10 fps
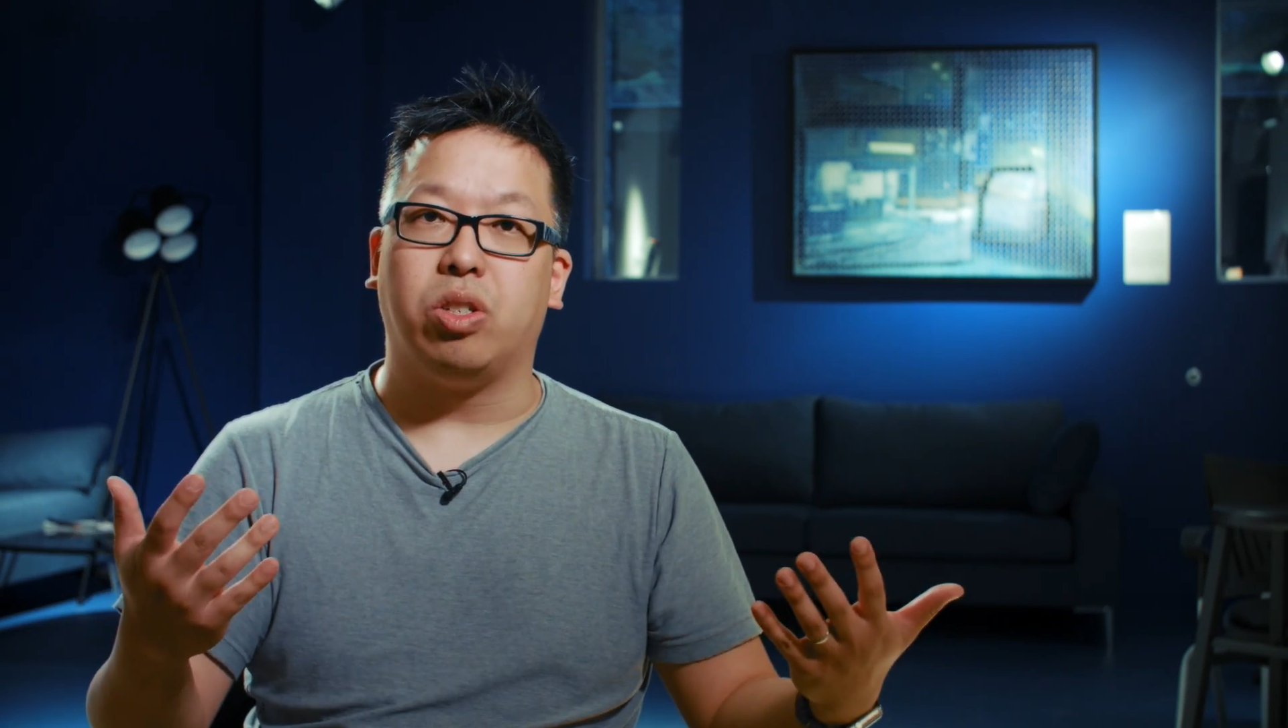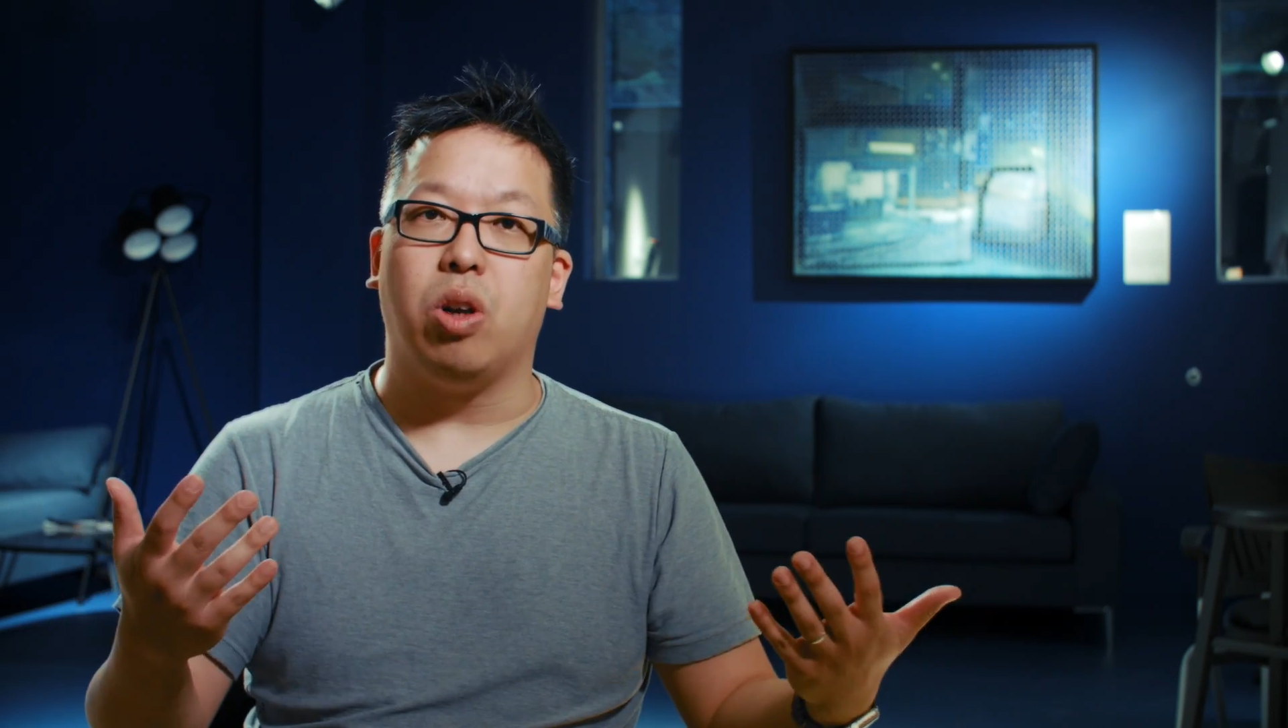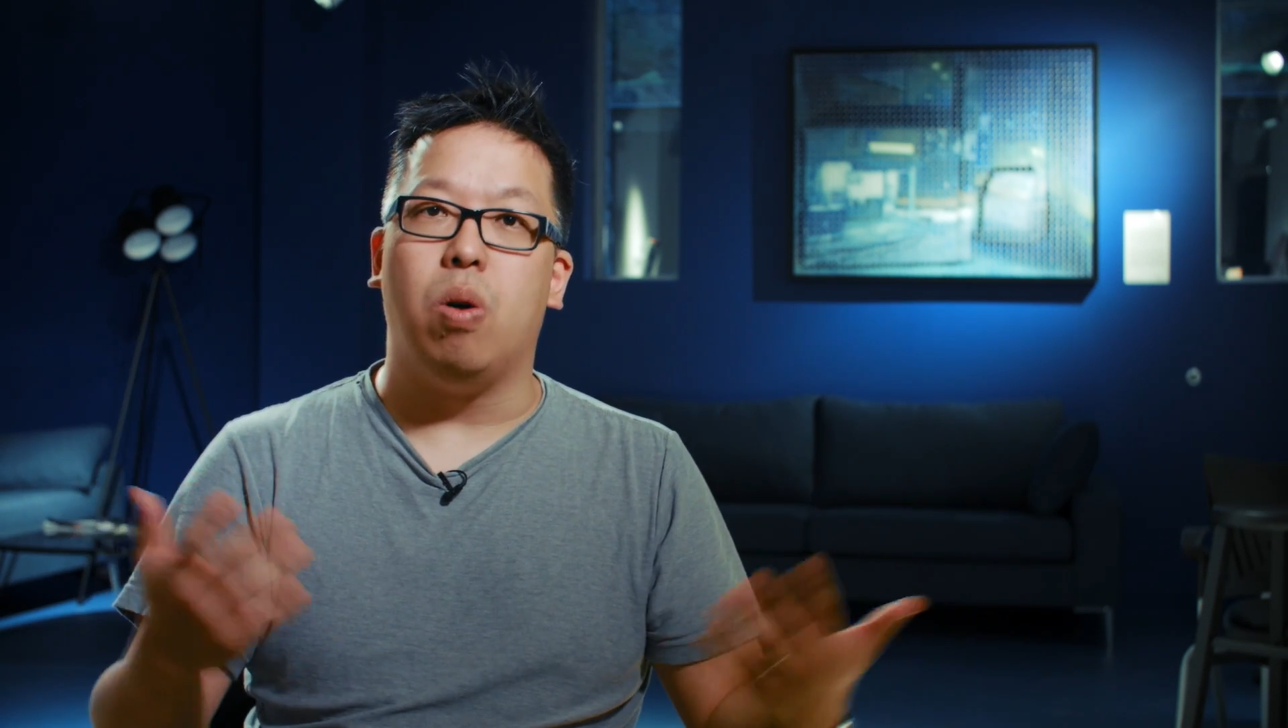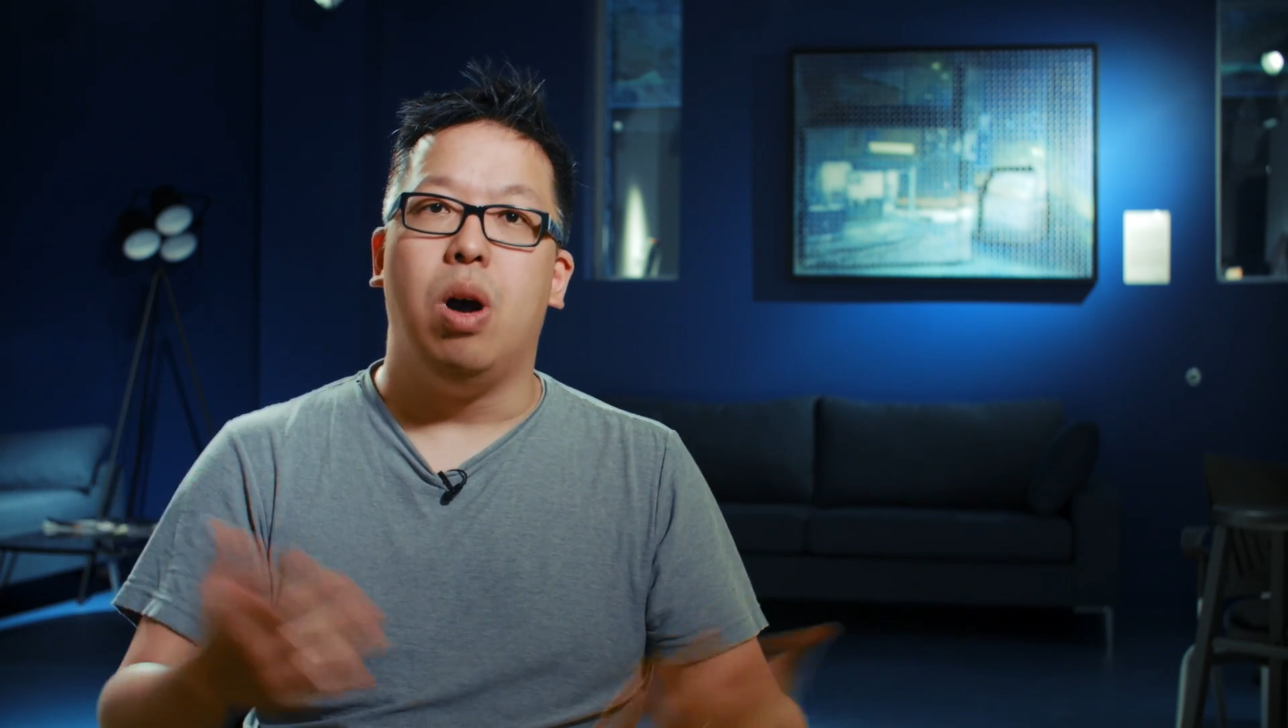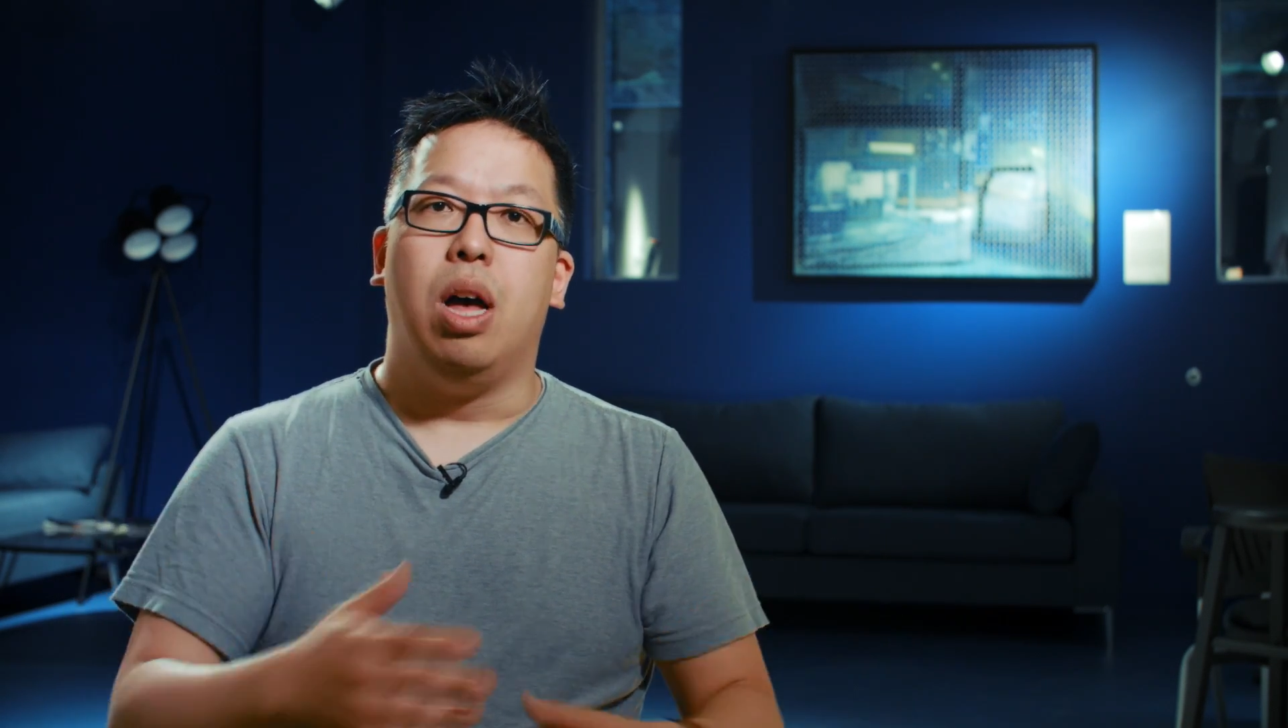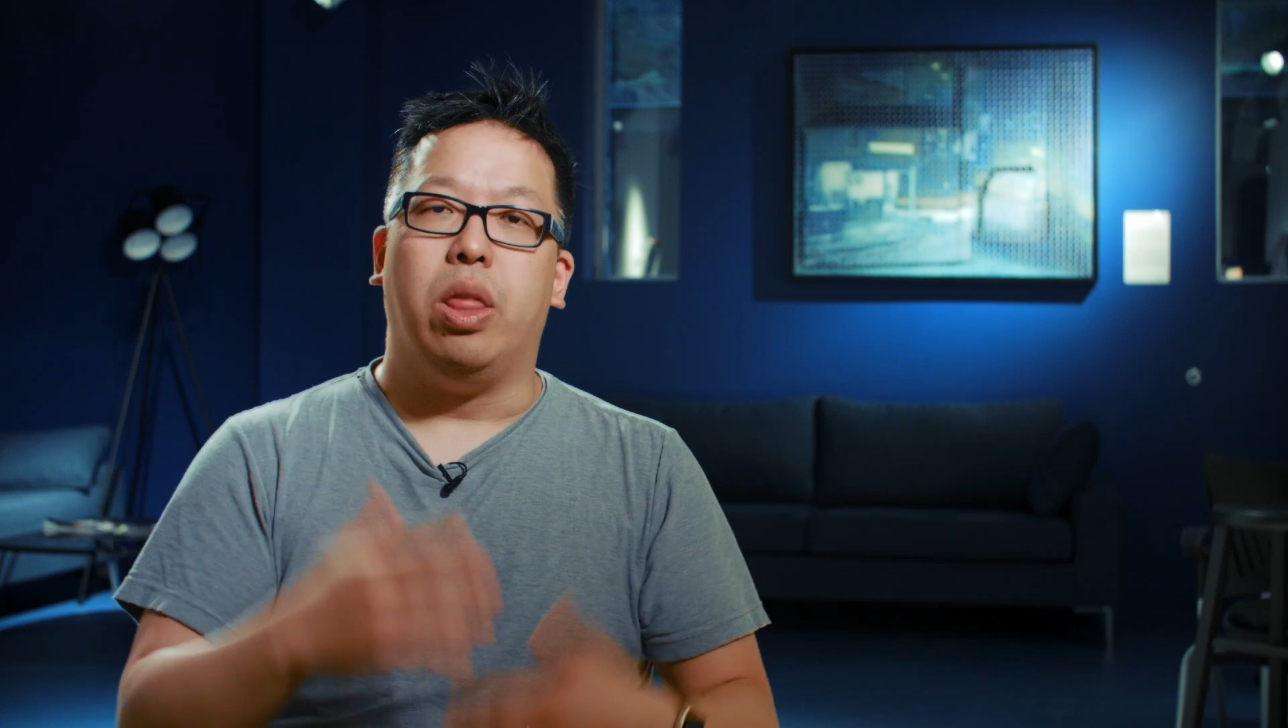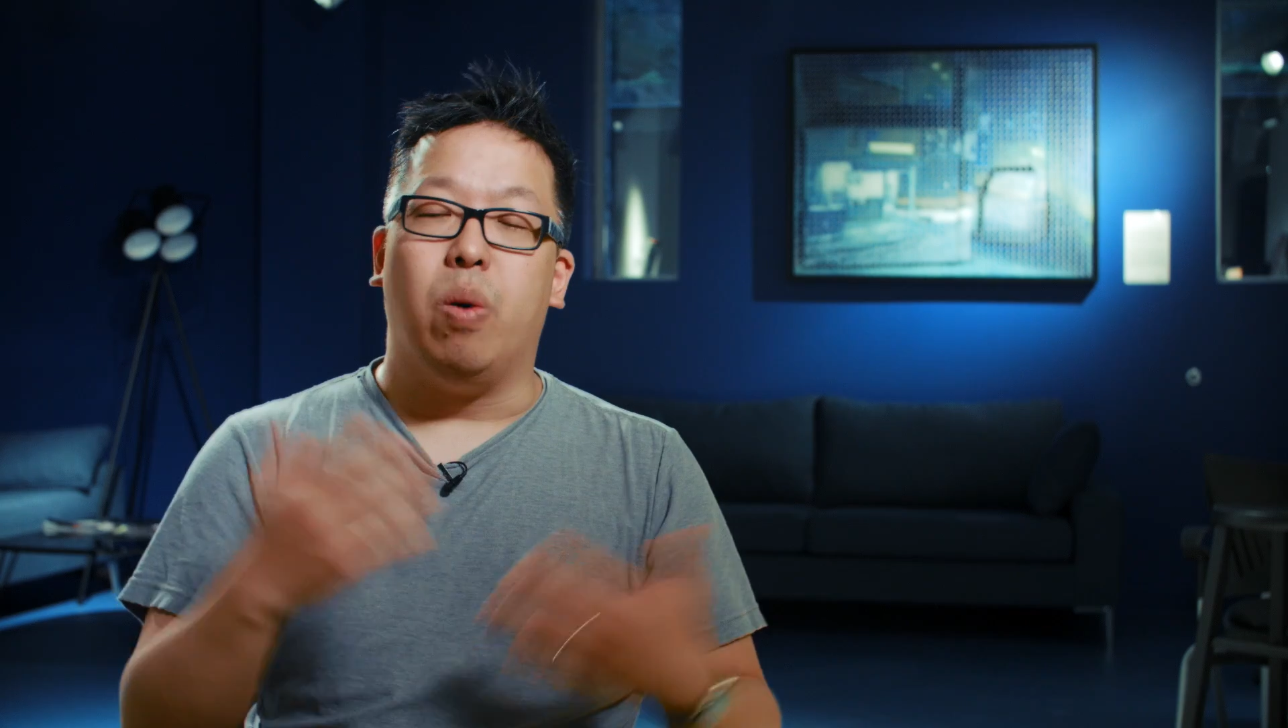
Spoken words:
So